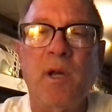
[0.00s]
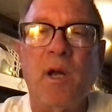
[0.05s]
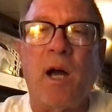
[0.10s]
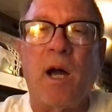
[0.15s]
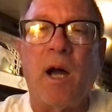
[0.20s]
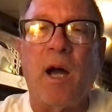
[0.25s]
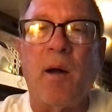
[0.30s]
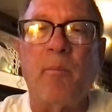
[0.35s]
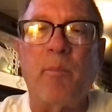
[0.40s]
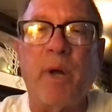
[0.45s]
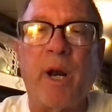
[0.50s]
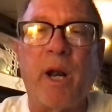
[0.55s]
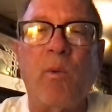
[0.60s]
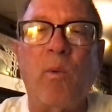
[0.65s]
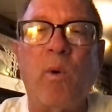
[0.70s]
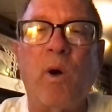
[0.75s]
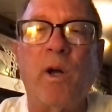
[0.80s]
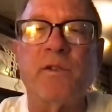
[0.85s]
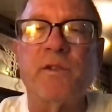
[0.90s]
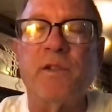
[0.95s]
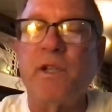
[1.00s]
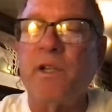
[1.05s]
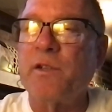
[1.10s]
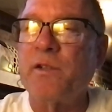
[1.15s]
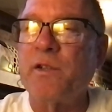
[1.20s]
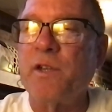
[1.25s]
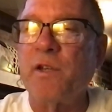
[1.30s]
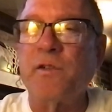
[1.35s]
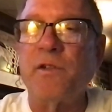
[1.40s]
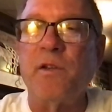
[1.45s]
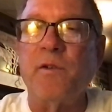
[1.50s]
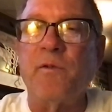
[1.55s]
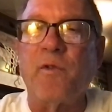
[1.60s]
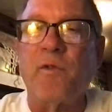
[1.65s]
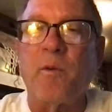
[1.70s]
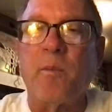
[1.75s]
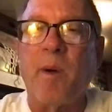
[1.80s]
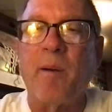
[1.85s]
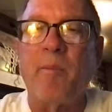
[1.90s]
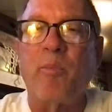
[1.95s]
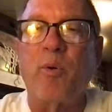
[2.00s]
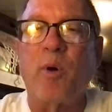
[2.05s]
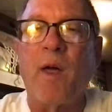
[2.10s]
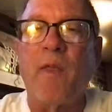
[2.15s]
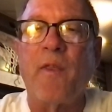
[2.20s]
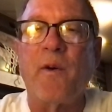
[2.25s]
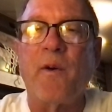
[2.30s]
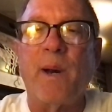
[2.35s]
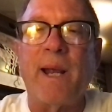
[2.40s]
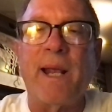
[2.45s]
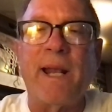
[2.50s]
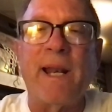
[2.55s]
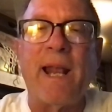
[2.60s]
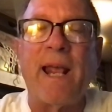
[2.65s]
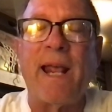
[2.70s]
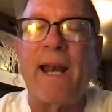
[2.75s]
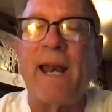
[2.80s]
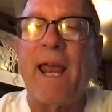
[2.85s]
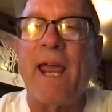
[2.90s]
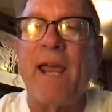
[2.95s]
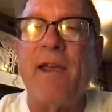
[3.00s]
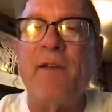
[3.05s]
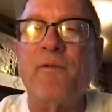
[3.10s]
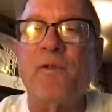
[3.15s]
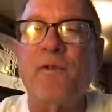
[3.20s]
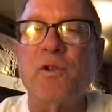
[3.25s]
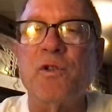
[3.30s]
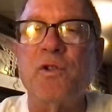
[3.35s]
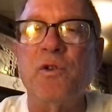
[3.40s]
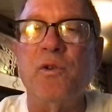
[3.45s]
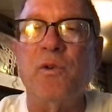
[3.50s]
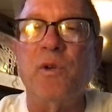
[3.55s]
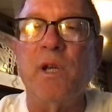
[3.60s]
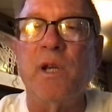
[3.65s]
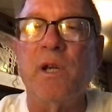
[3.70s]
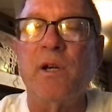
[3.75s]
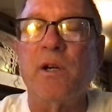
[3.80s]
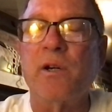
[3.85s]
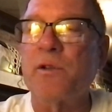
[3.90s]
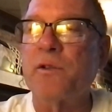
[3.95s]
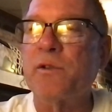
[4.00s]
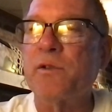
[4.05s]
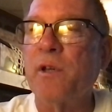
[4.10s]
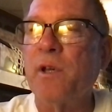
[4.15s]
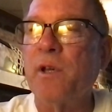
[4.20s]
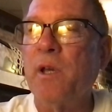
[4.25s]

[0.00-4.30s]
But I was an assistant for my brother at NA for 2 years,